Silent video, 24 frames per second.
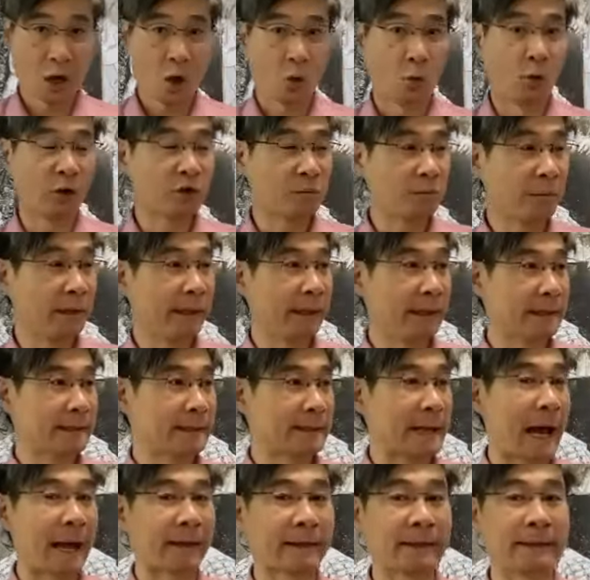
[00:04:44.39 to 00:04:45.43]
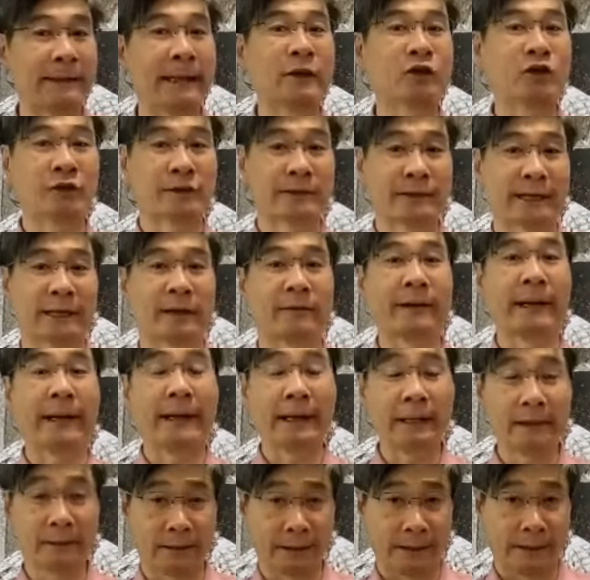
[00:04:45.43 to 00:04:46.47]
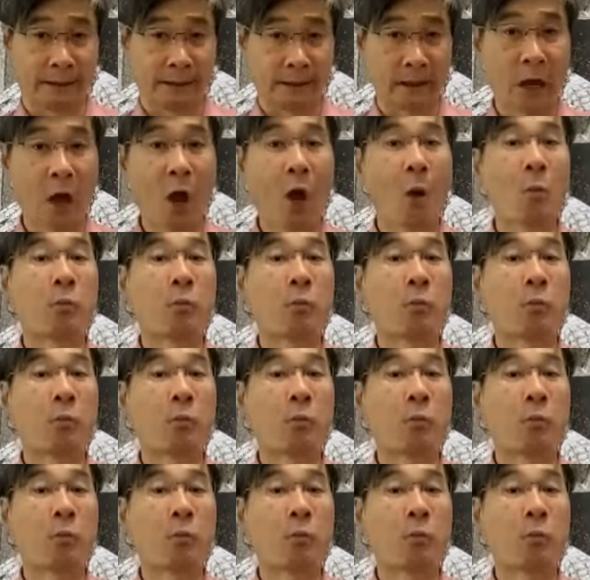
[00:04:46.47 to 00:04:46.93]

which means that the nation-state of England